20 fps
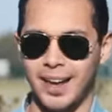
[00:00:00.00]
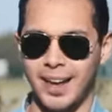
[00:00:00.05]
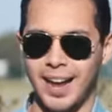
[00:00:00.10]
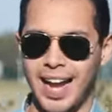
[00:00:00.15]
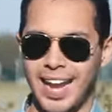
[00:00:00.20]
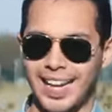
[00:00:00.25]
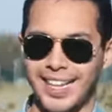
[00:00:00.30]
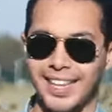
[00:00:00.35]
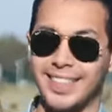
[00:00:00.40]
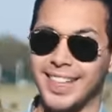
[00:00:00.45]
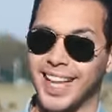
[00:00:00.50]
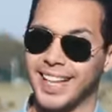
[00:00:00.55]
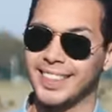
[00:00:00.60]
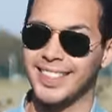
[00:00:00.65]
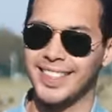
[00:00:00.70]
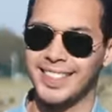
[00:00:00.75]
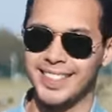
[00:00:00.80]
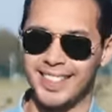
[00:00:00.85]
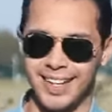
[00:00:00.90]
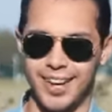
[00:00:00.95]
Uh, it
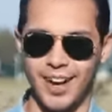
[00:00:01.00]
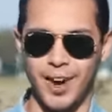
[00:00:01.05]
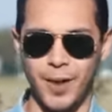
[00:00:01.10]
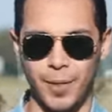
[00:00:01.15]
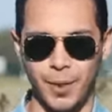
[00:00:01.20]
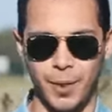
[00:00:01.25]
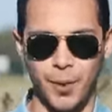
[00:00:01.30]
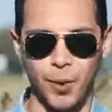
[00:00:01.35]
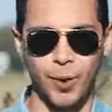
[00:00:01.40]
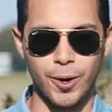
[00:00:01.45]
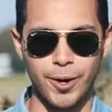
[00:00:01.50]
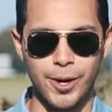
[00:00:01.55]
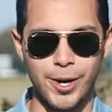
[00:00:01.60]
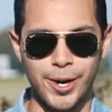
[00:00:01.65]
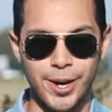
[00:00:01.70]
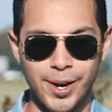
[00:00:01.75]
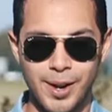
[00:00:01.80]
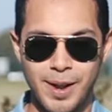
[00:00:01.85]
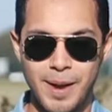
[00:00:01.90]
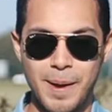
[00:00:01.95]
landed on the
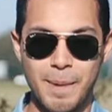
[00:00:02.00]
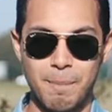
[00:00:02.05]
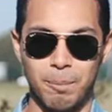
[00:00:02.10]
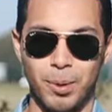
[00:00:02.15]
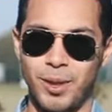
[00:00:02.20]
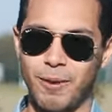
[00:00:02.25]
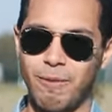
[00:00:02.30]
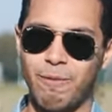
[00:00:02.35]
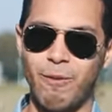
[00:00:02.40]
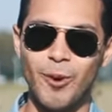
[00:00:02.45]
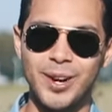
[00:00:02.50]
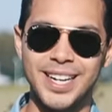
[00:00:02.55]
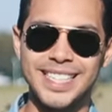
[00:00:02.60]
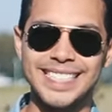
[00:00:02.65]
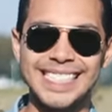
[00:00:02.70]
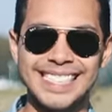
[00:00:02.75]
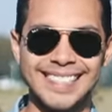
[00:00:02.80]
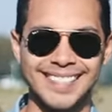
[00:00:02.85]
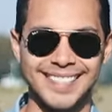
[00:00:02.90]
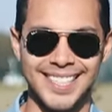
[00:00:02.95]
corner, but the phone
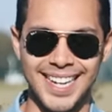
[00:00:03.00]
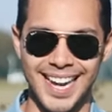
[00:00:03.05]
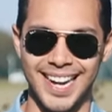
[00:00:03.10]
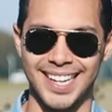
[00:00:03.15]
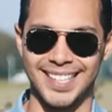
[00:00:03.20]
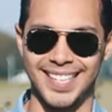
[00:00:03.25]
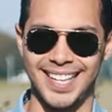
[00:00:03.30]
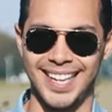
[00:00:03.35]
is intact.